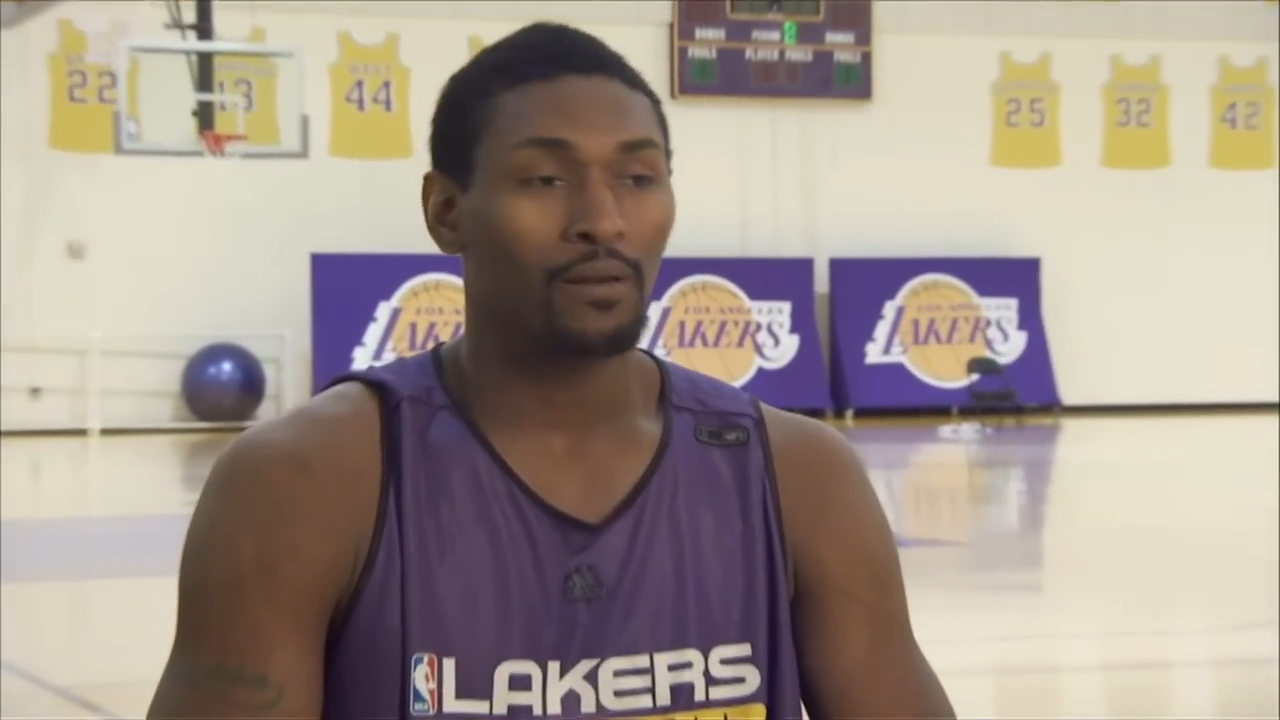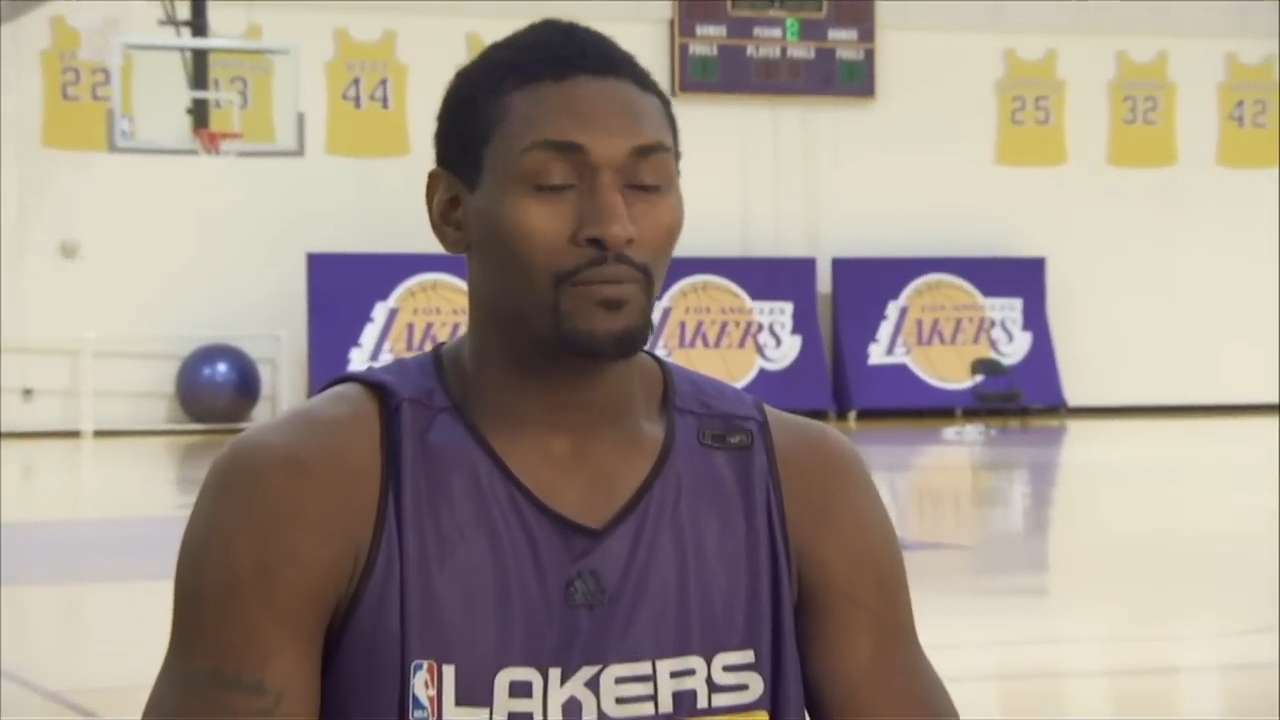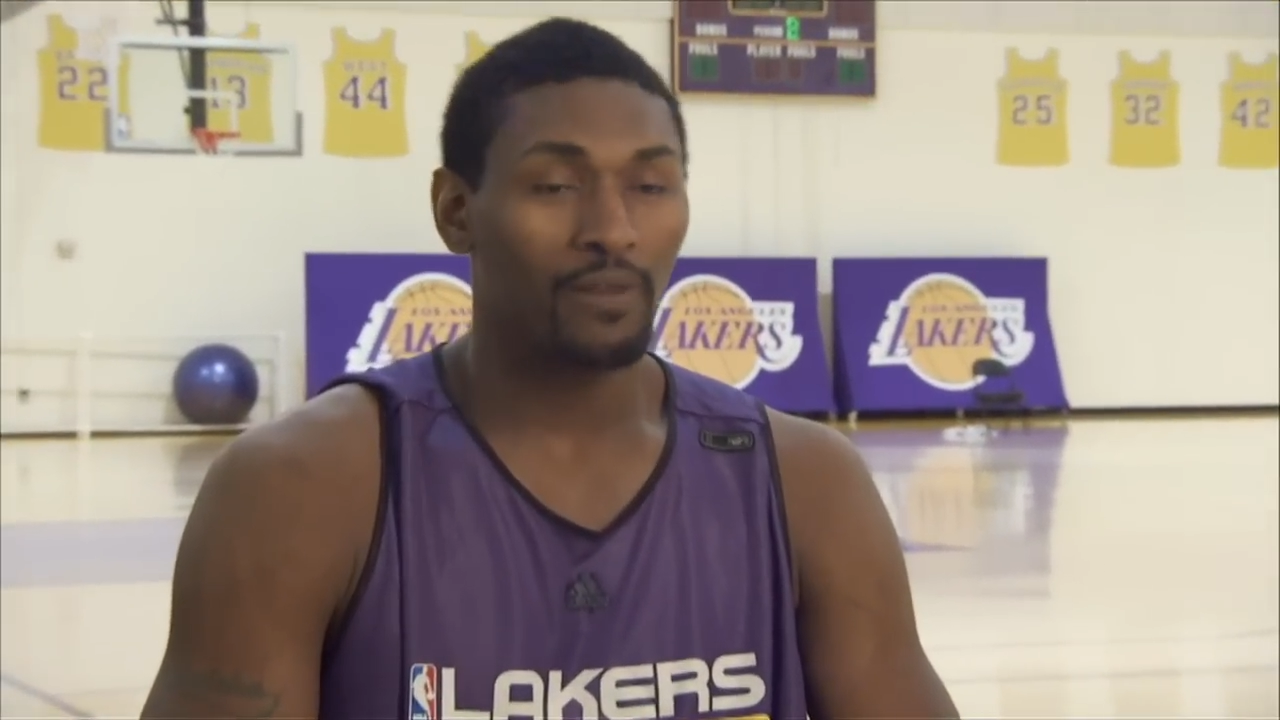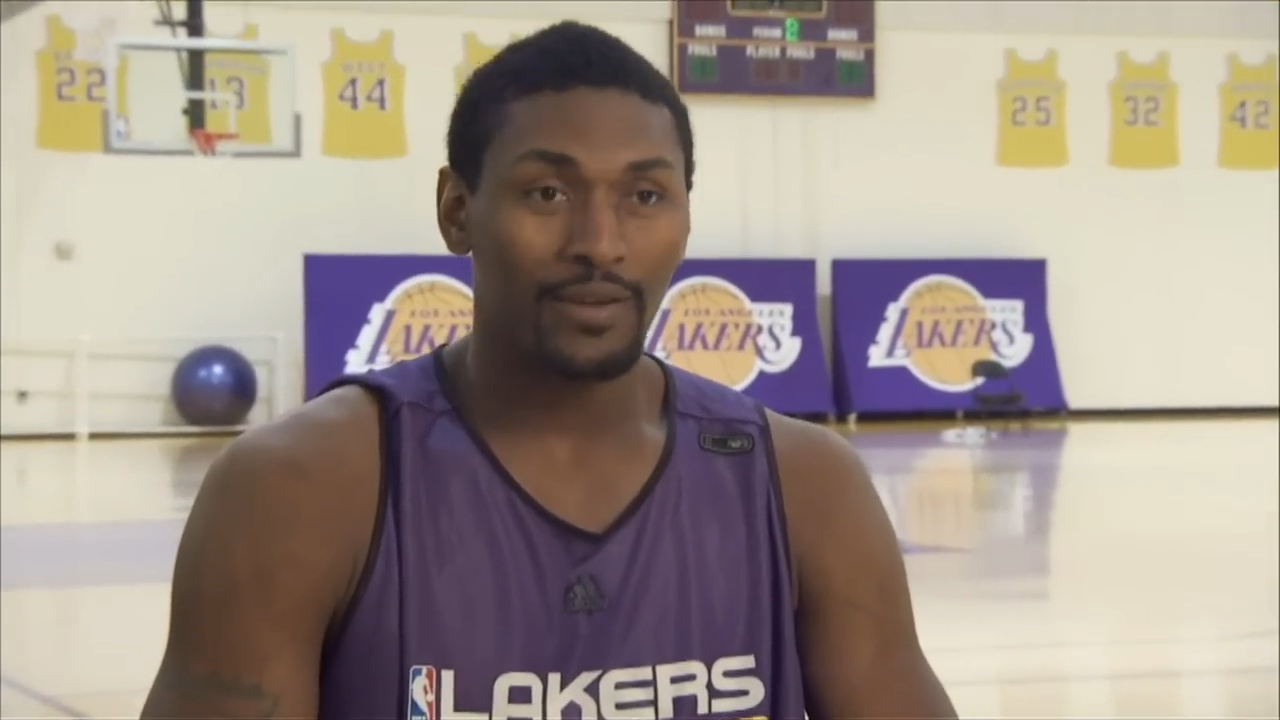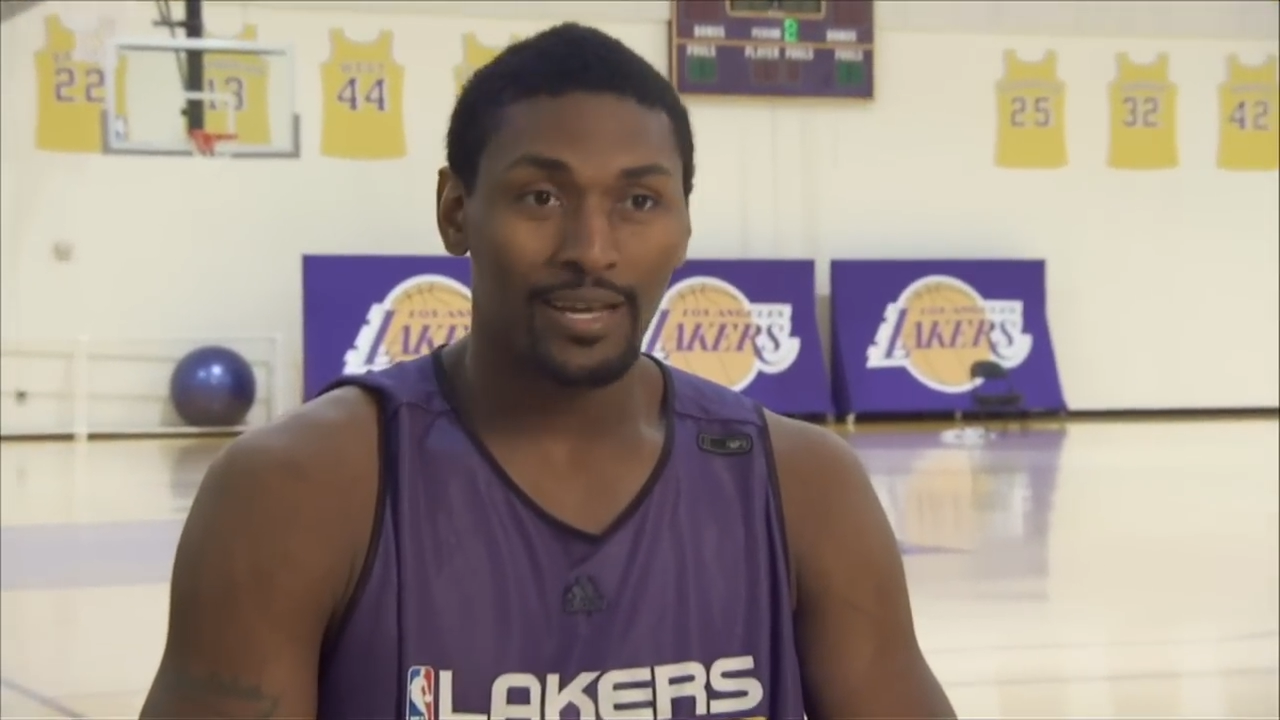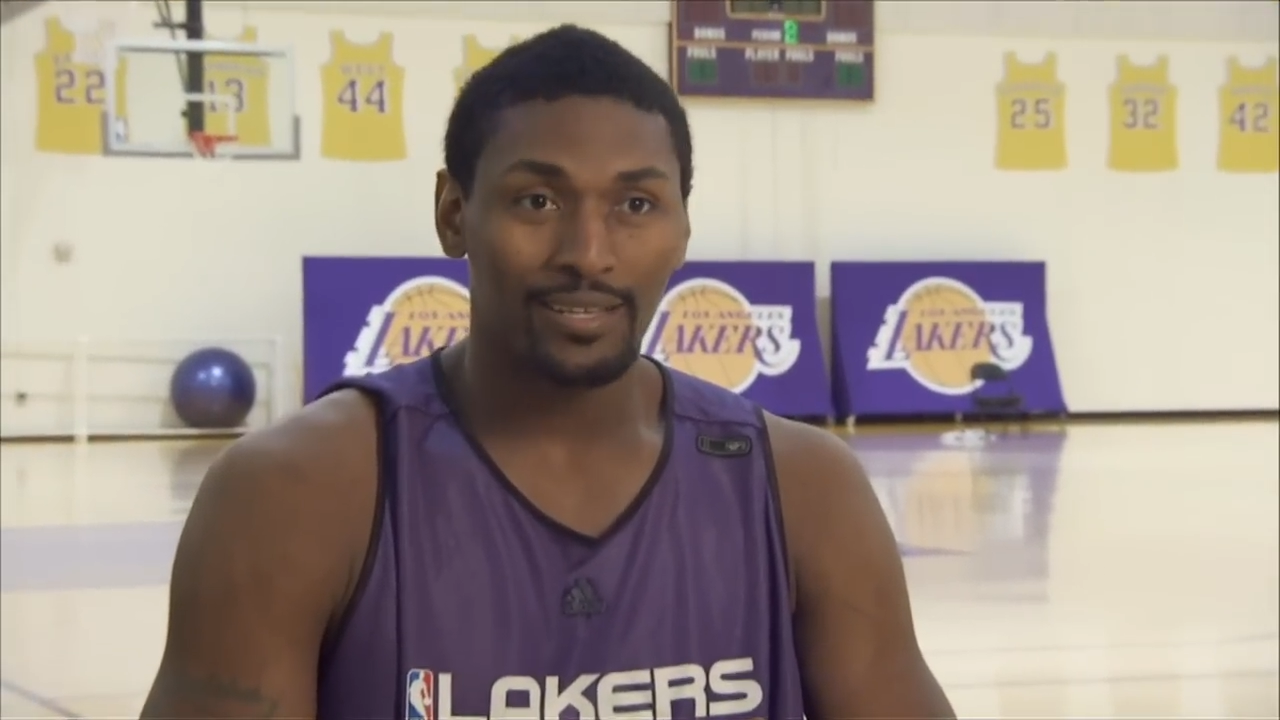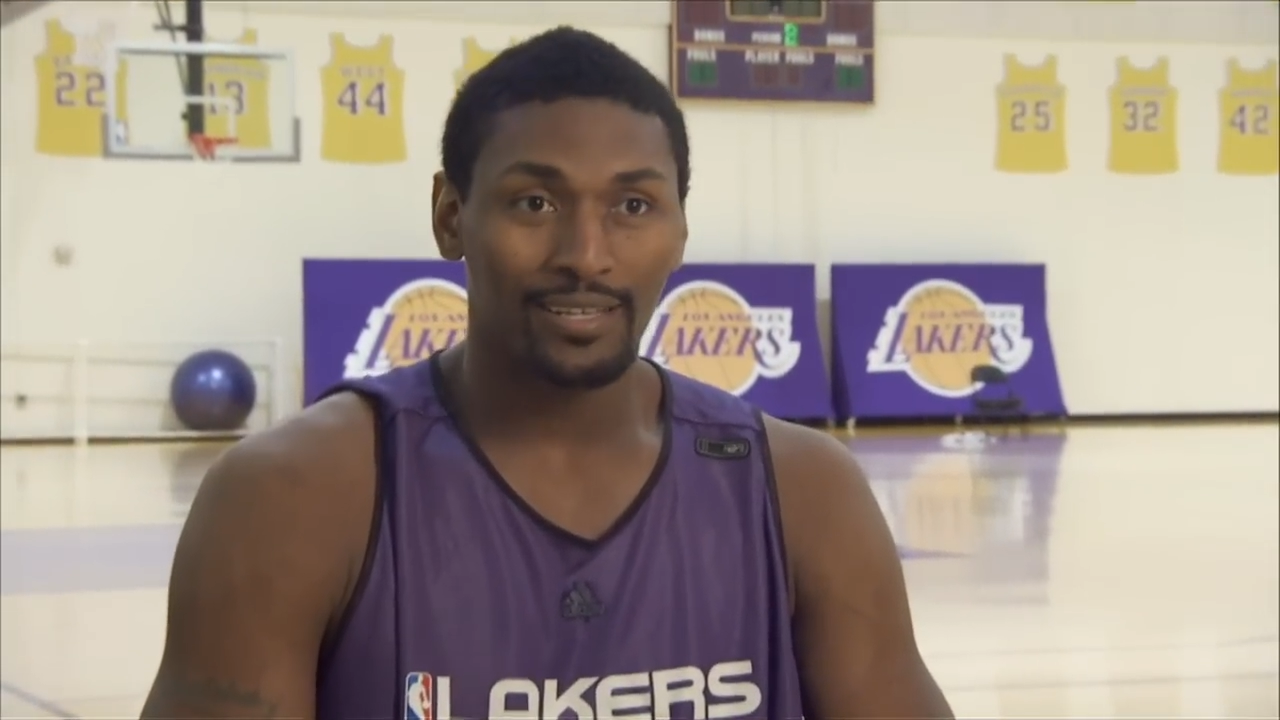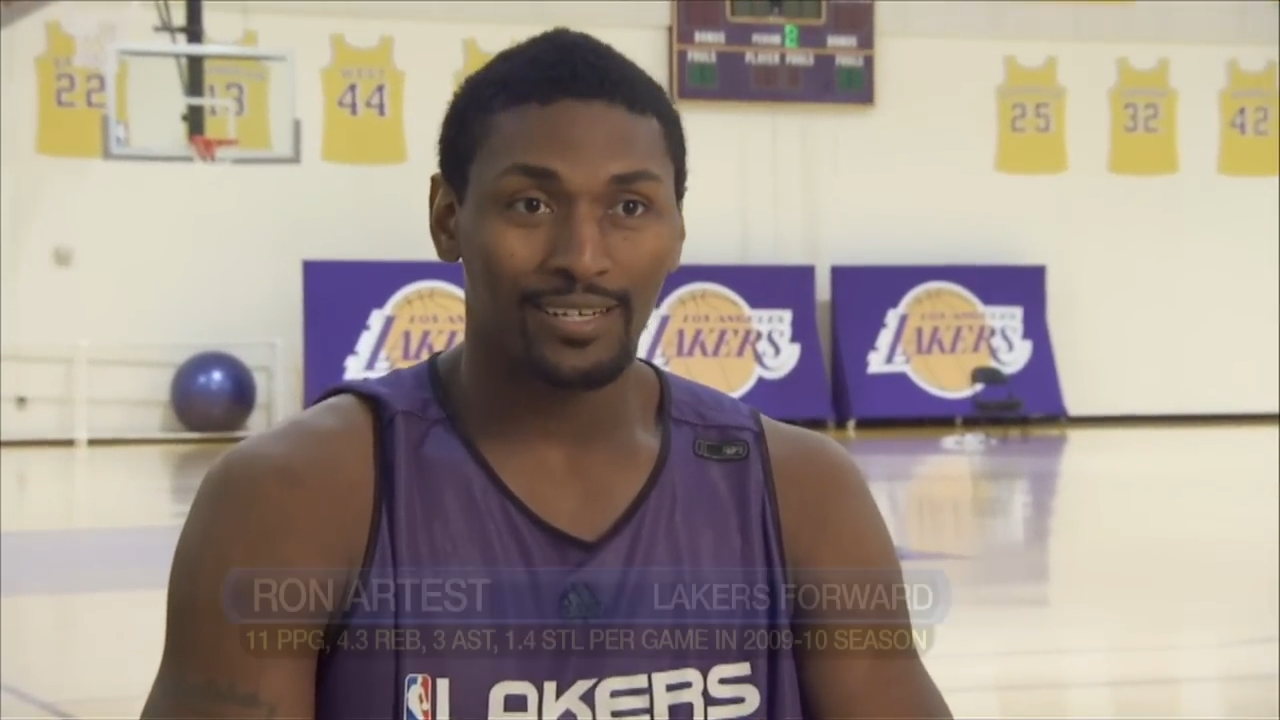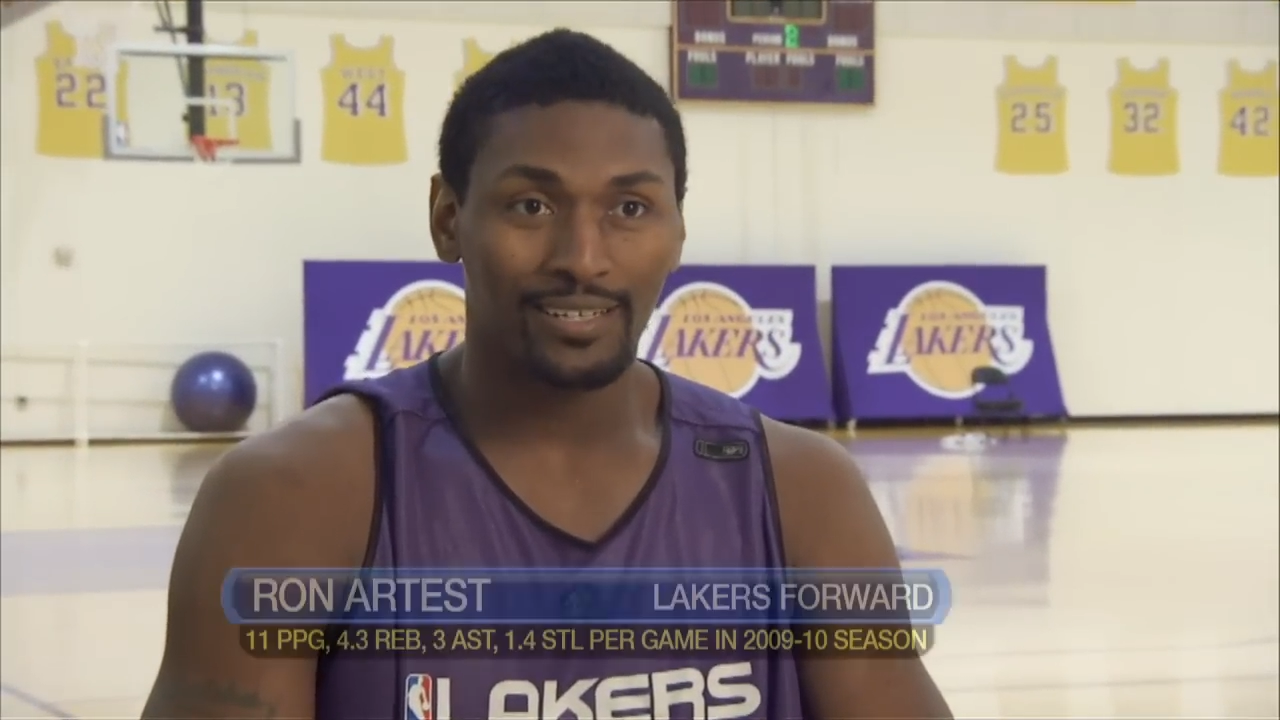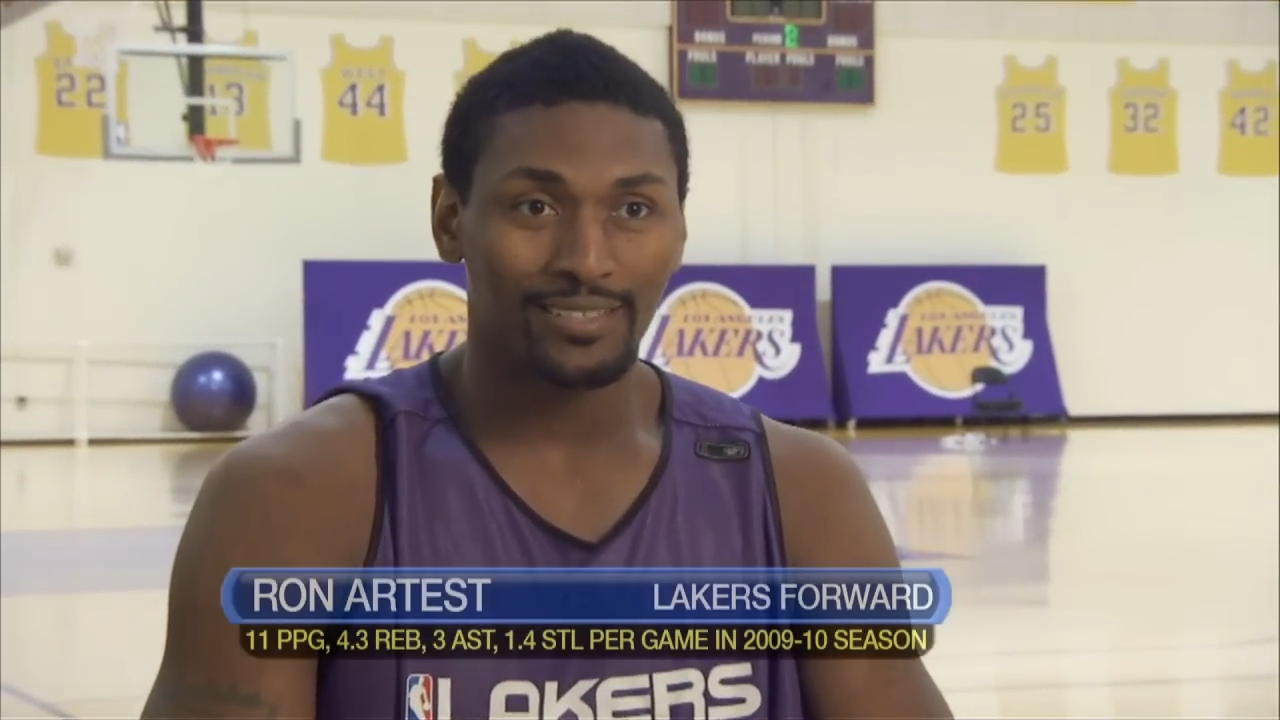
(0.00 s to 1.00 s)
Very
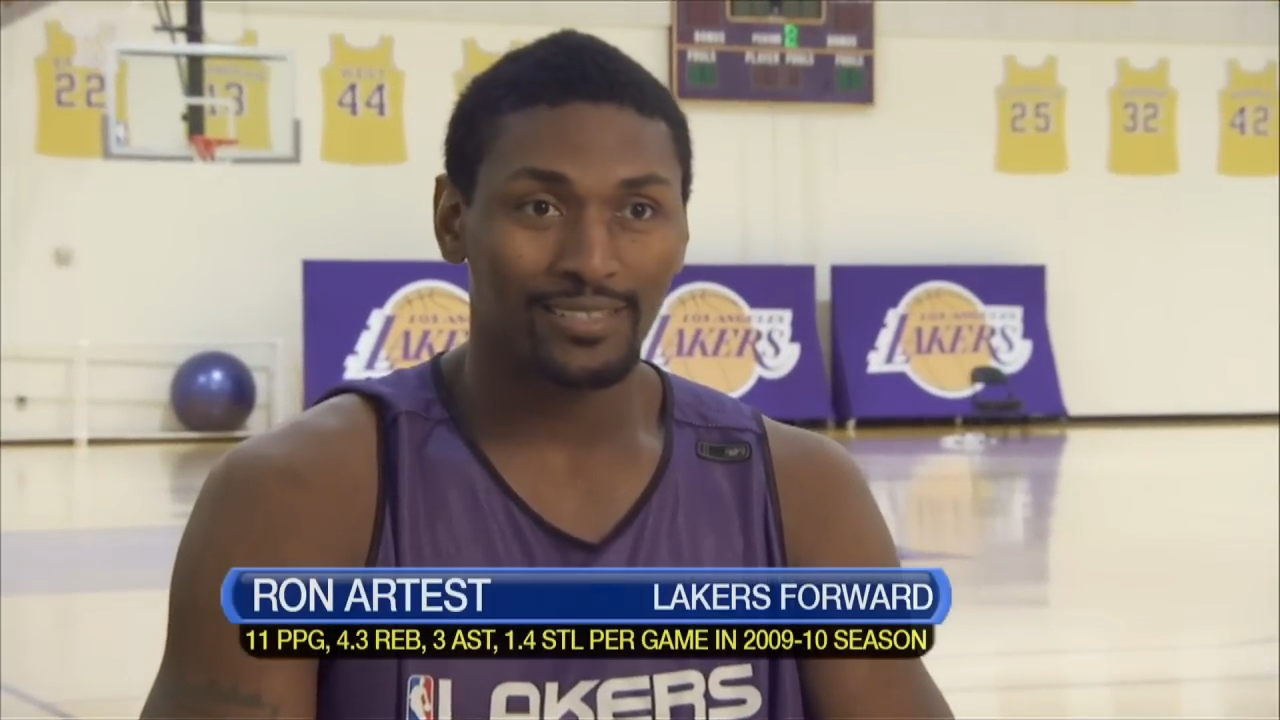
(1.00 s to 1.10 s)
athletic.